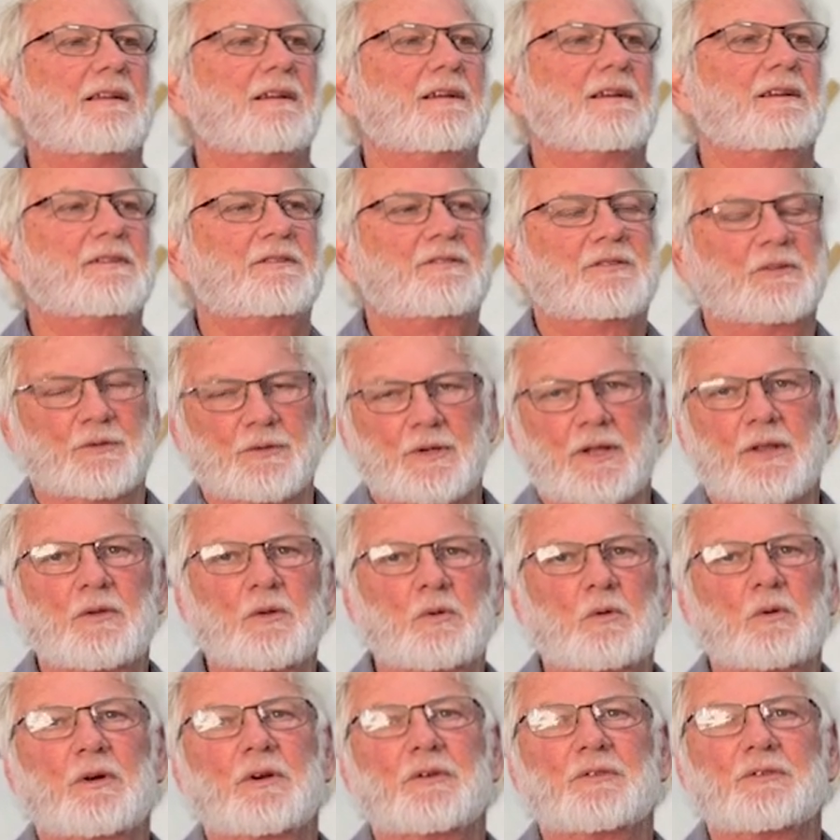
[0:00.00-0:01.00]
So in other
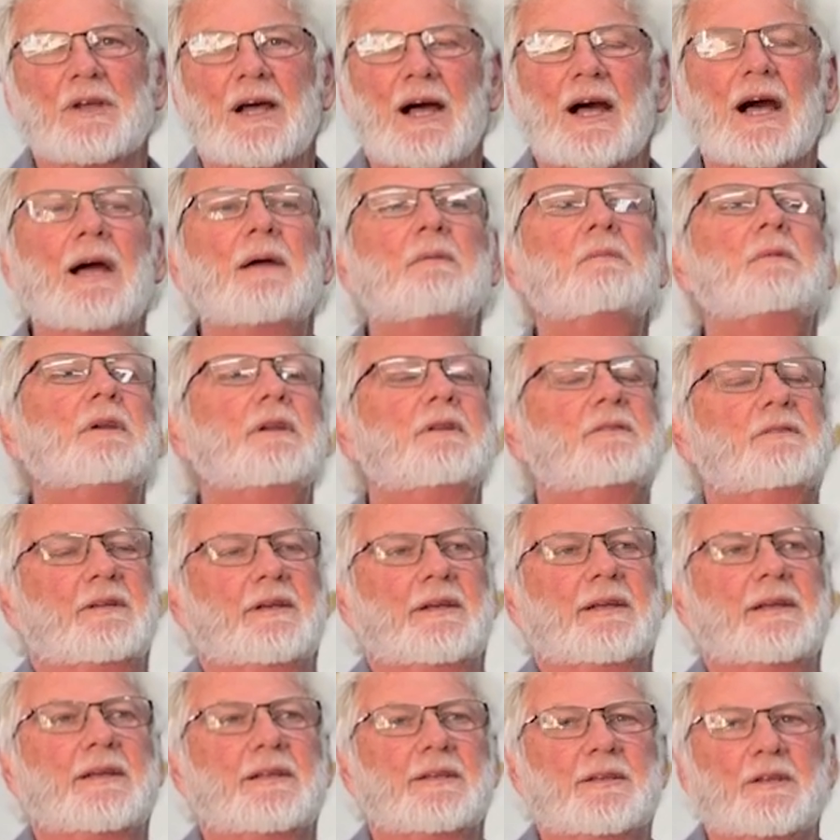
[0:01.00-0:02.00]
words, I'm going to
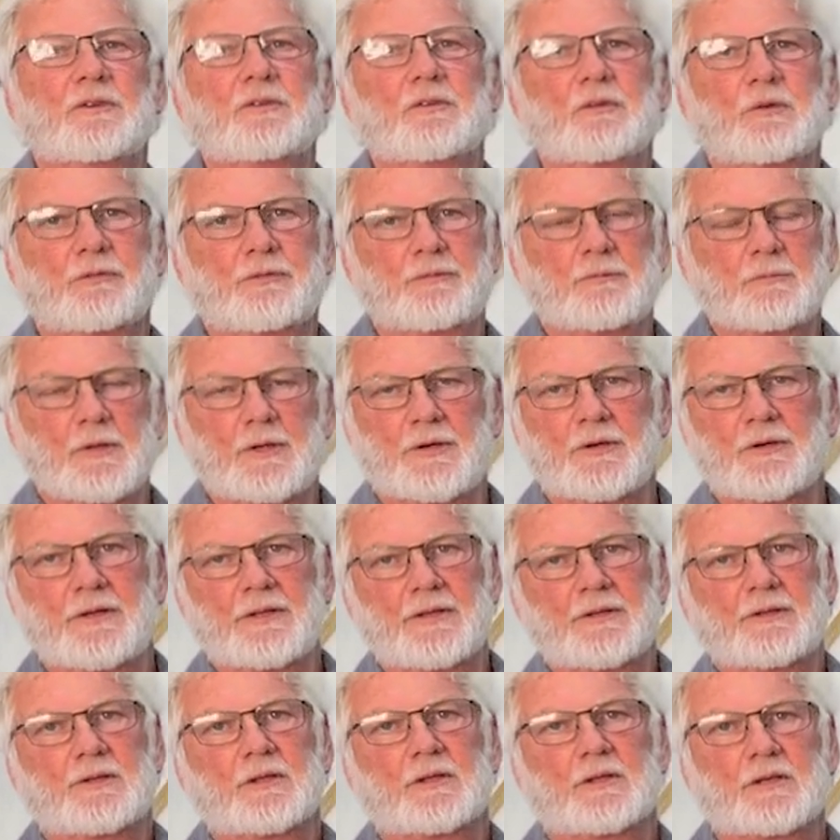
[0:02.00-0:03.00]
tell you to do it from
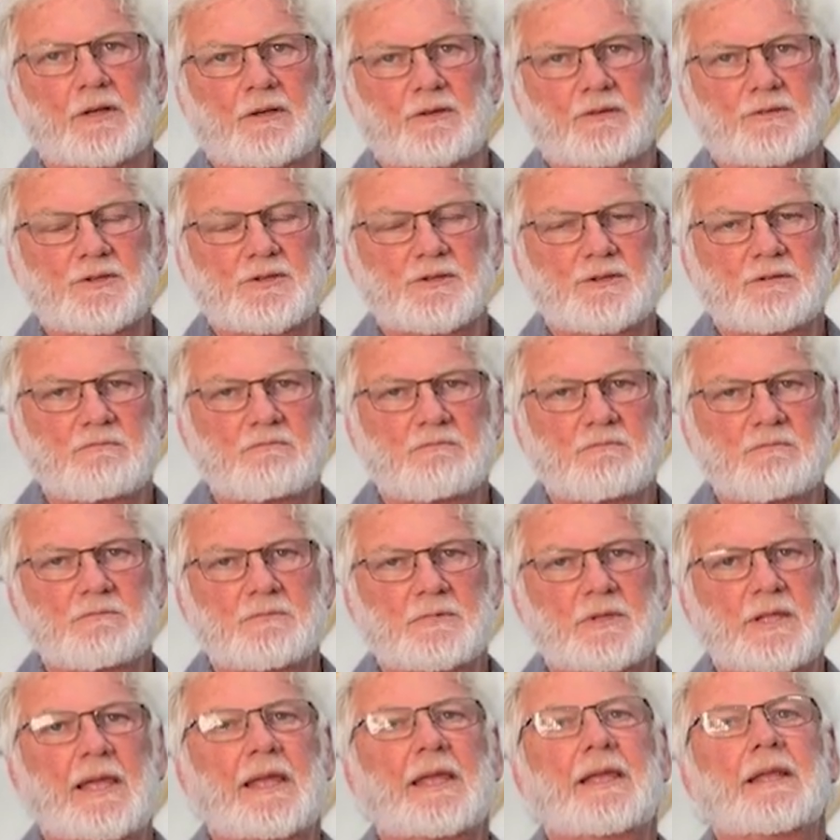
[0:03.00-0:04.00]
underneath the coach.
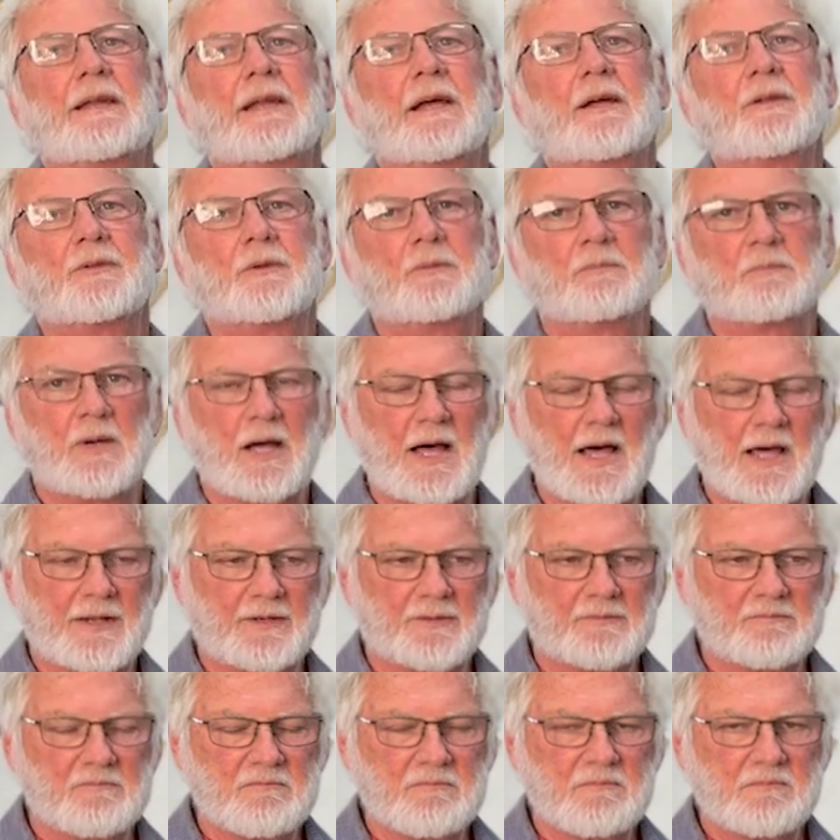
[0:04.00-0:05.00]
Take it out the
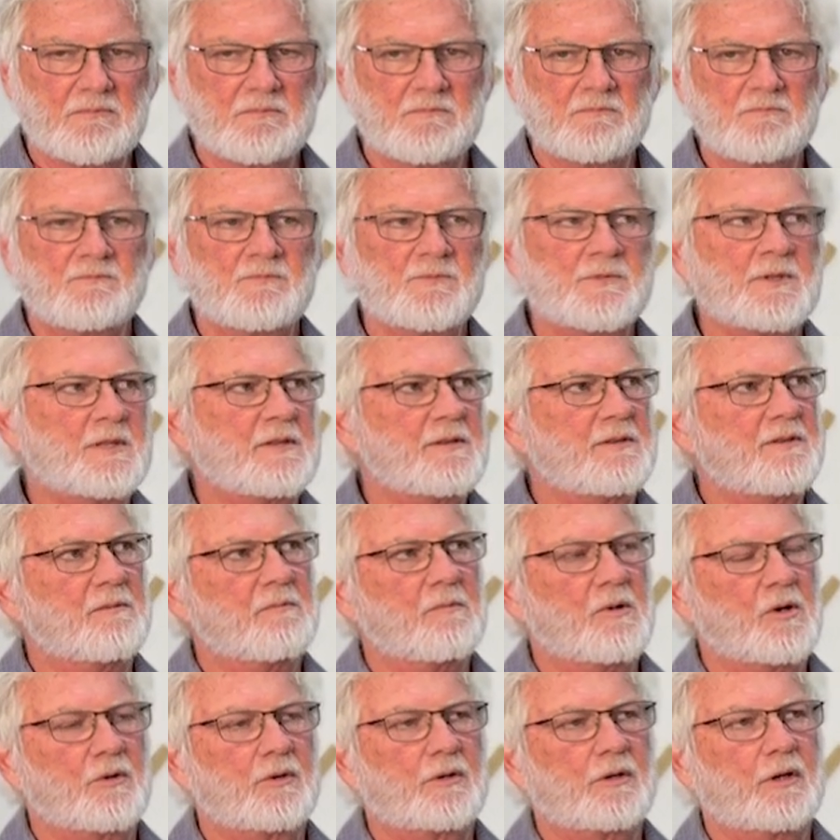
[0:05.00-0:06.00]
bottom. The
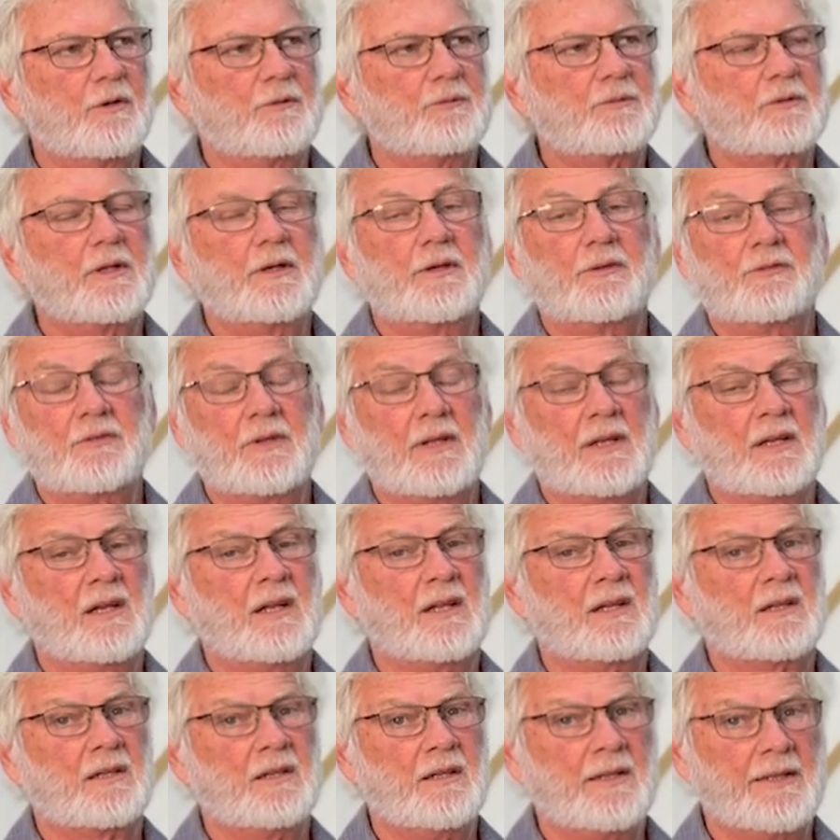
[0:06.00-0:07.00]
motorhome's going to stay a
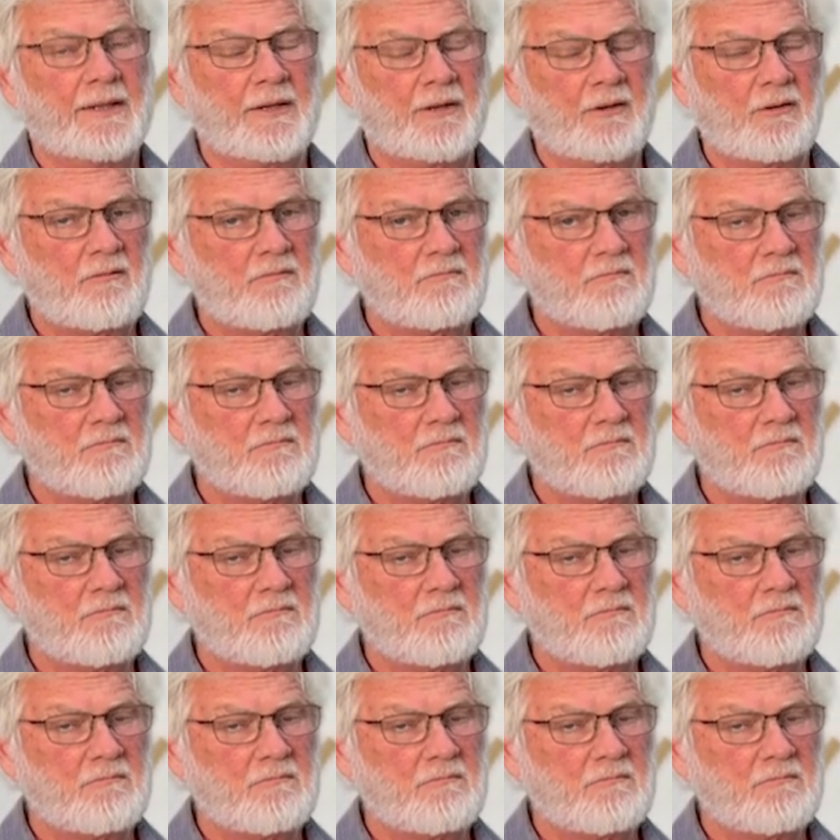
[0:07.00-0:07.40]
lot cleaner.